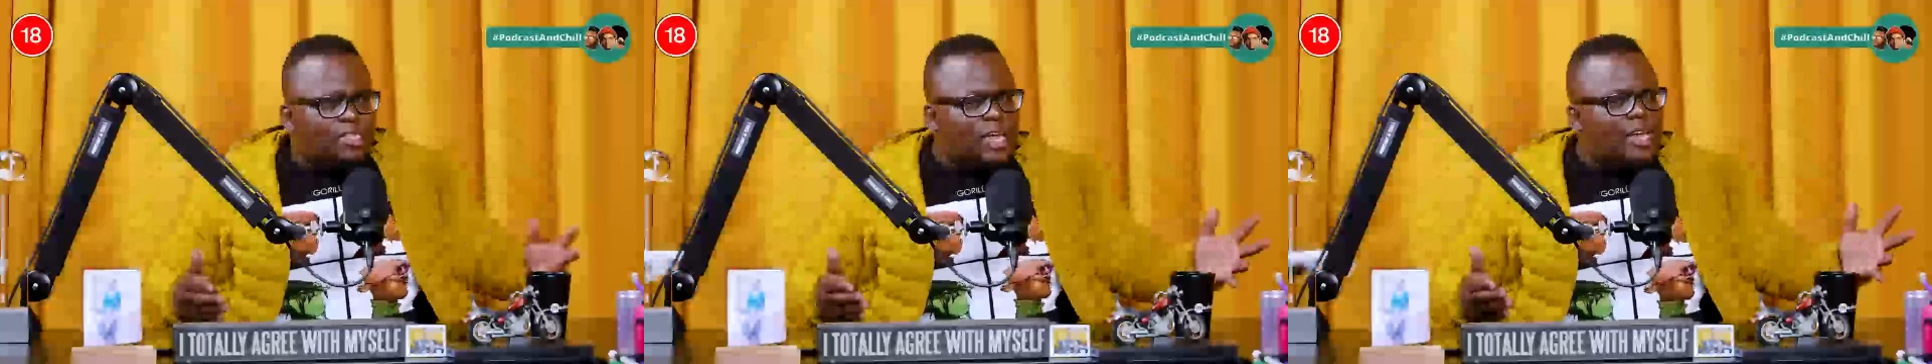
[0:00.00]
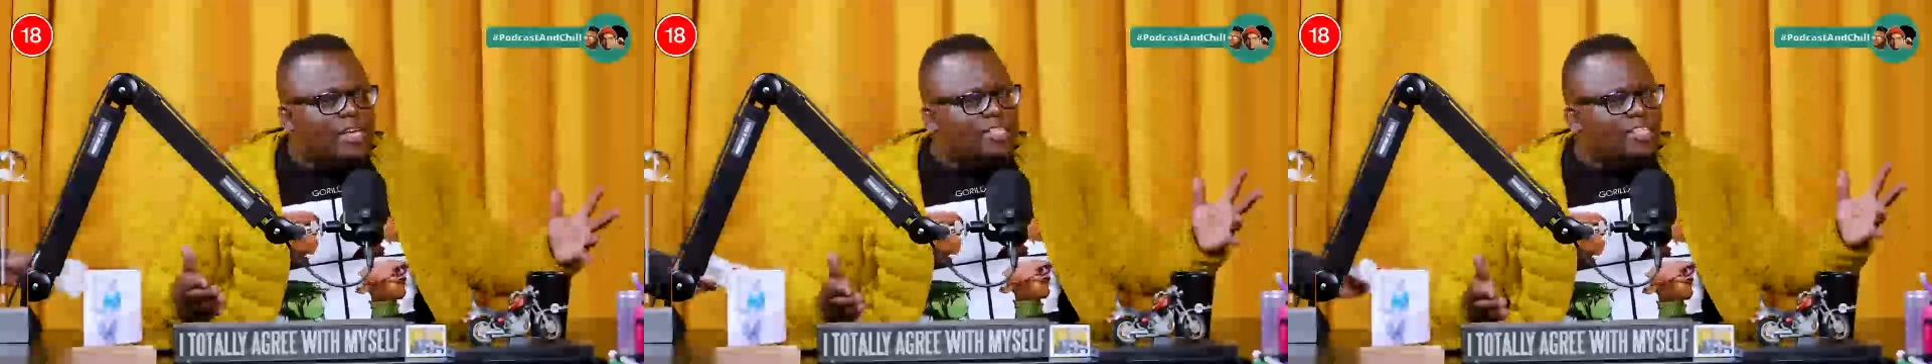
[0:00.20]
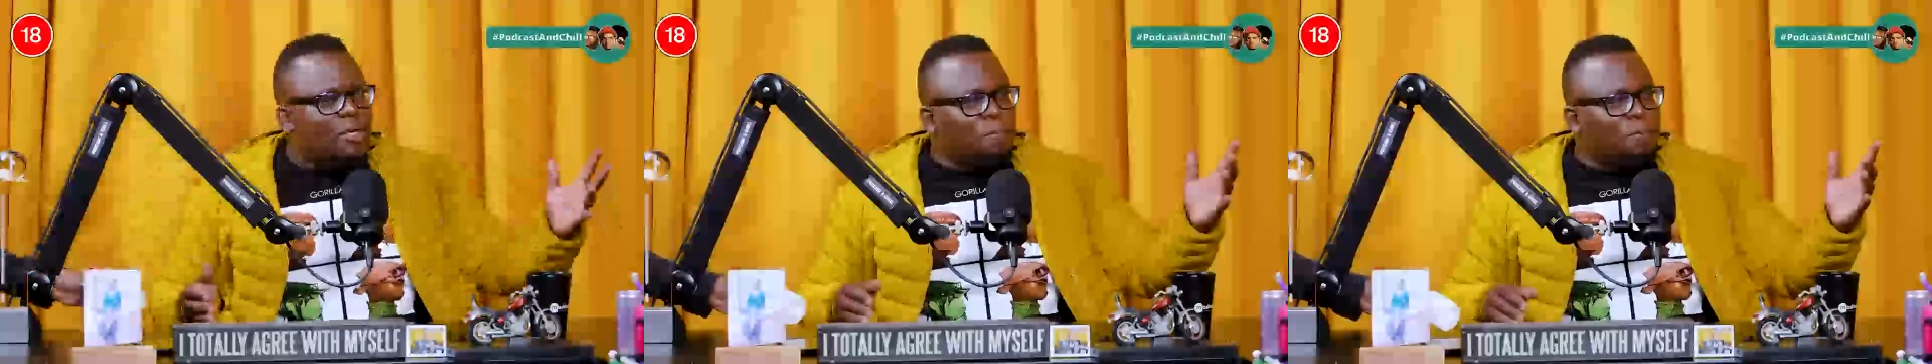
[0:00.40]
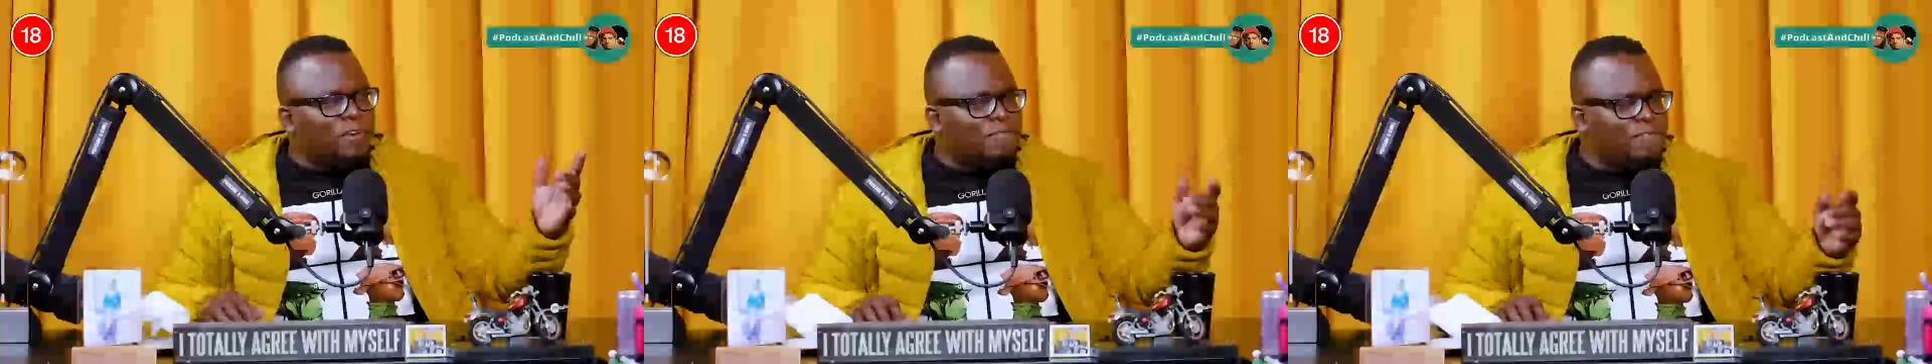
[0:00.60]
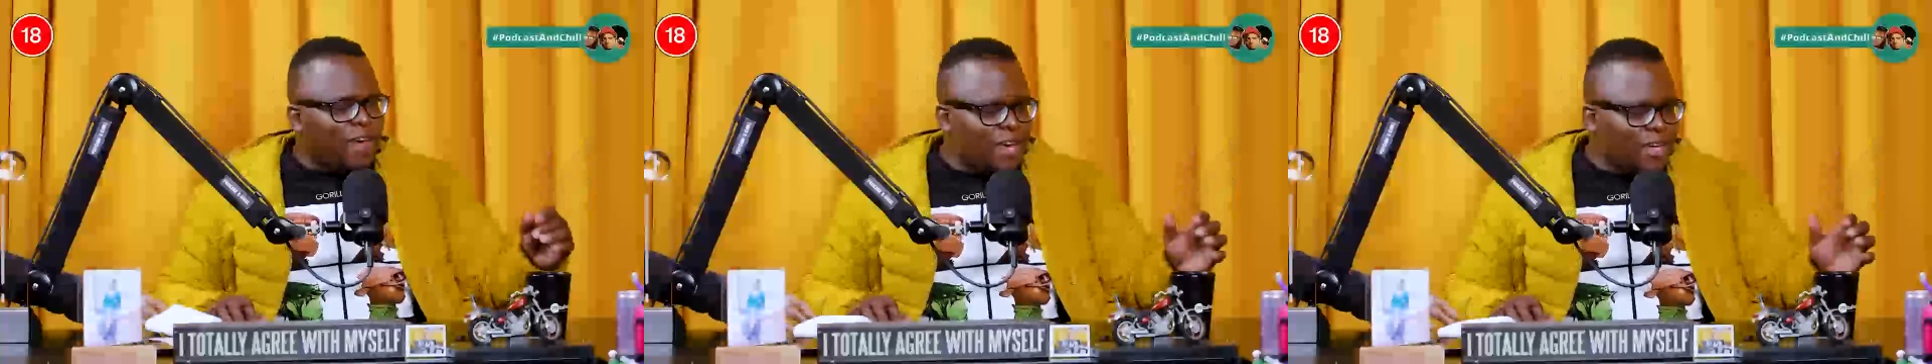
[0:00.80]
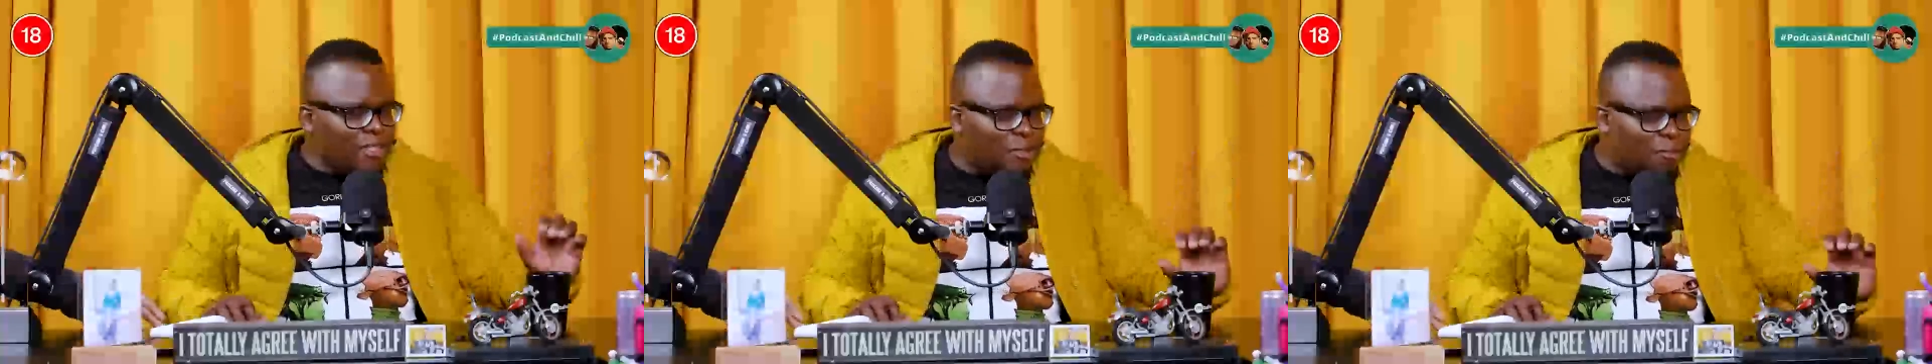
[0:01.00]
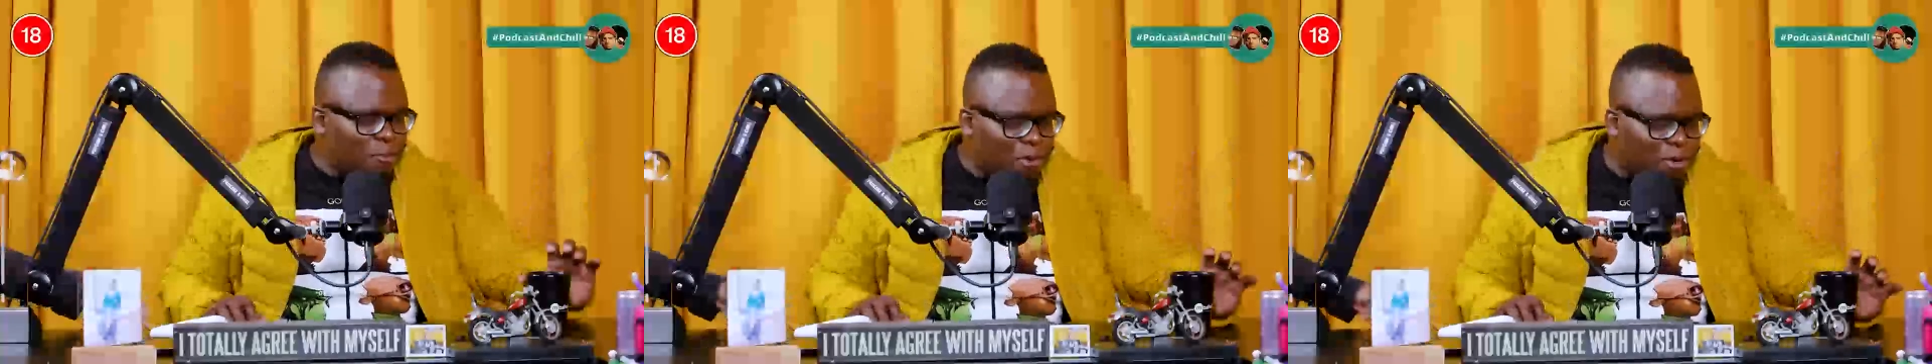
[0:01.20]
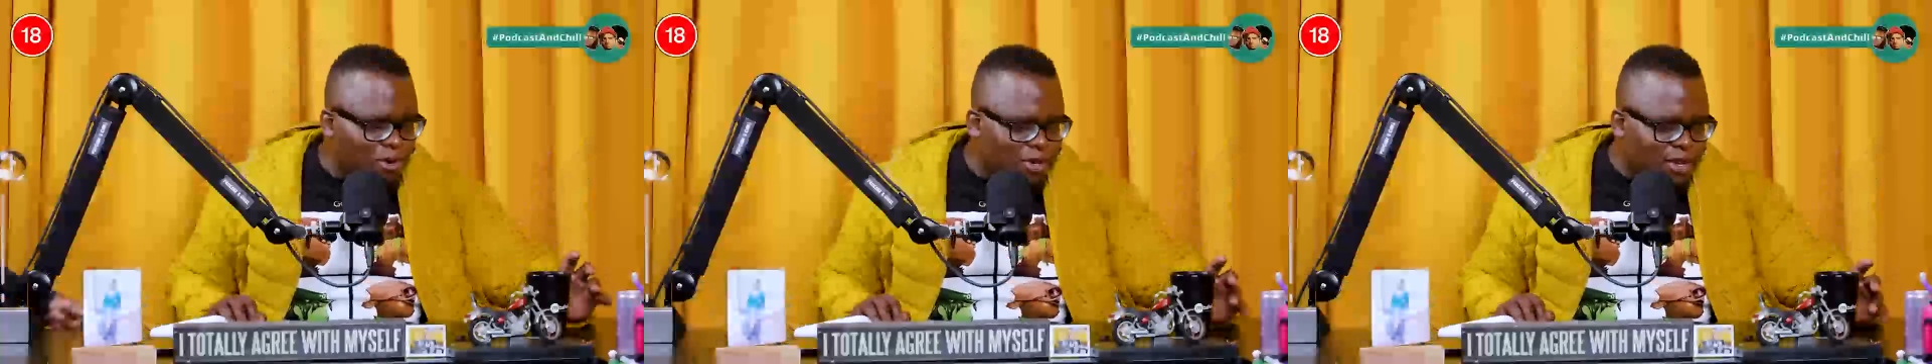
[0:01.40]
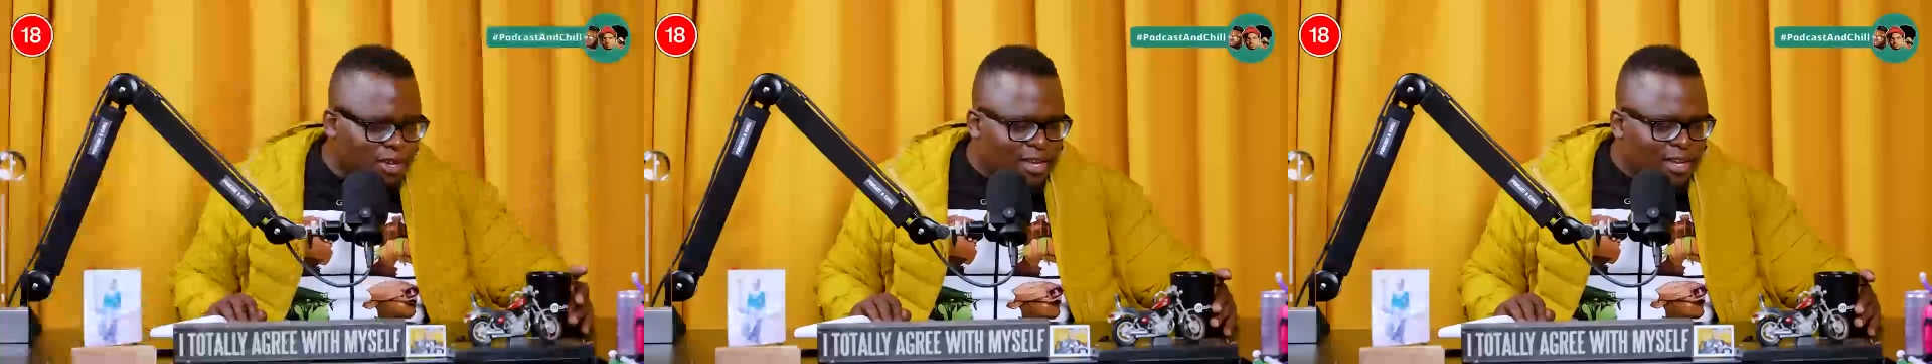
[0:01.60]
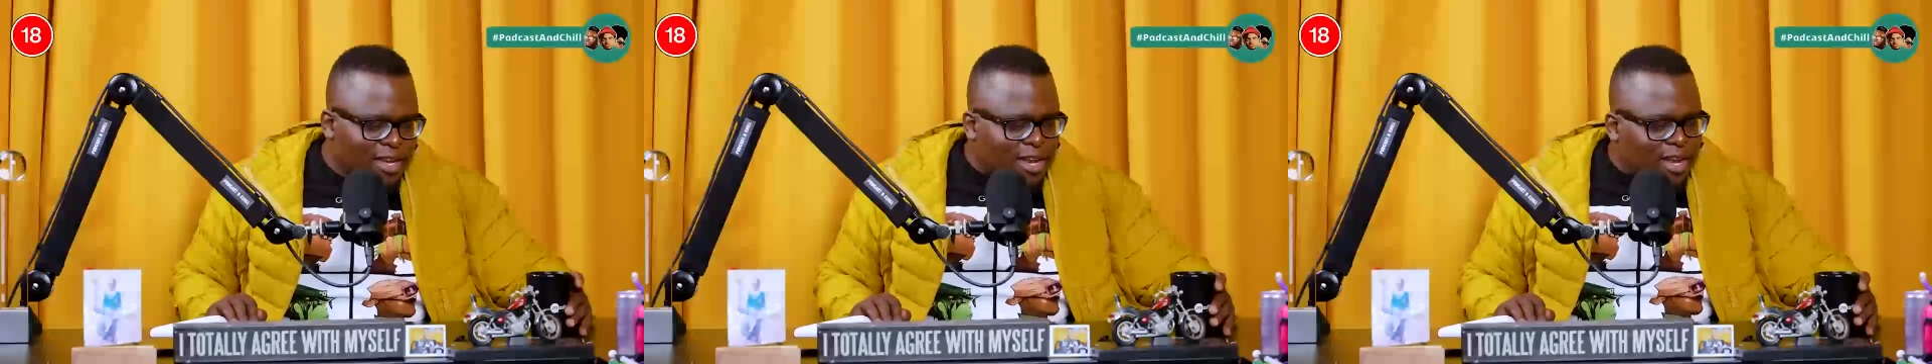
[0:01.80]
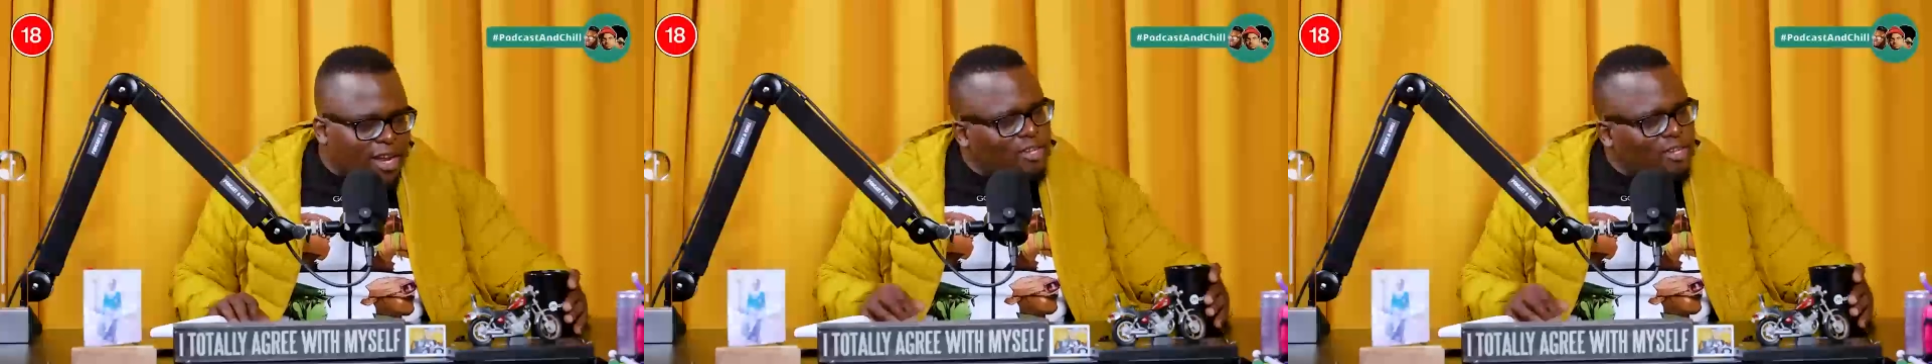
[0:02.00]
Sanity prevails, bro. Oh.